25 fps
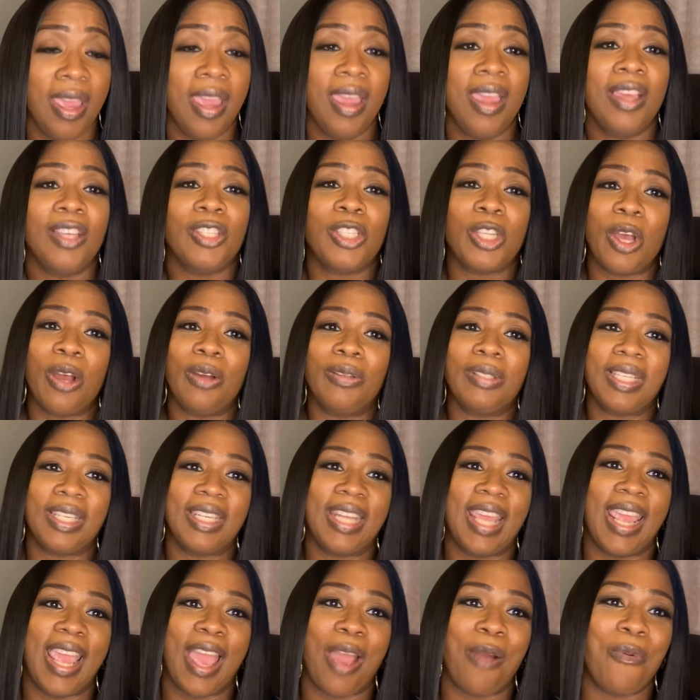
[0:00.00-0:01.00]
So
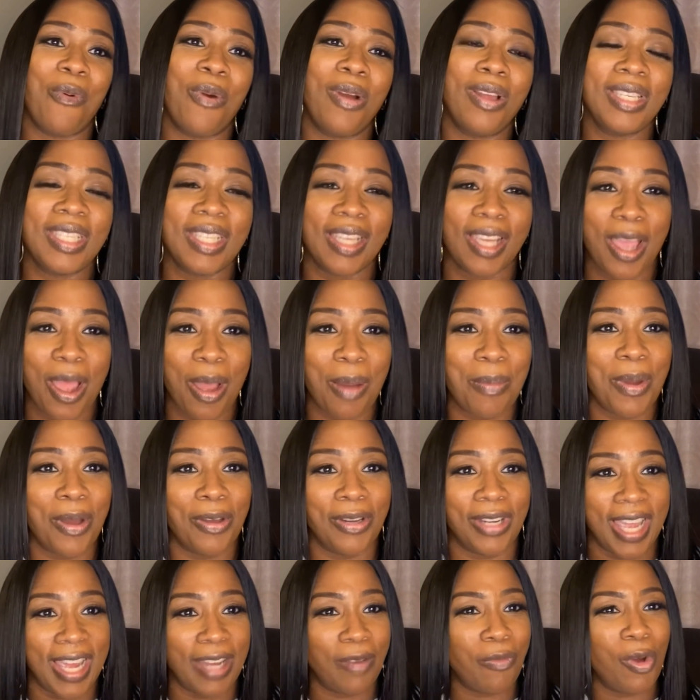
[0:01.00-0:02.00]
today I want to come on
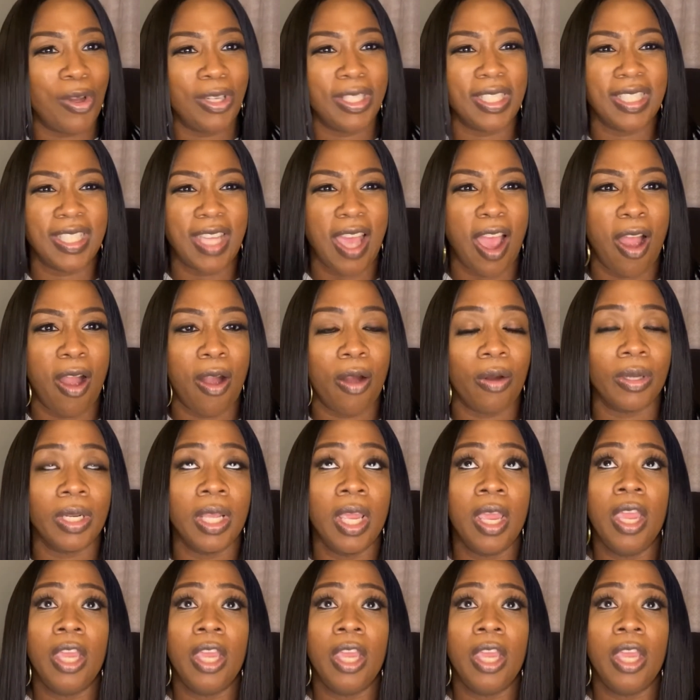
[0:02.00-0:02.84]
and I want to talk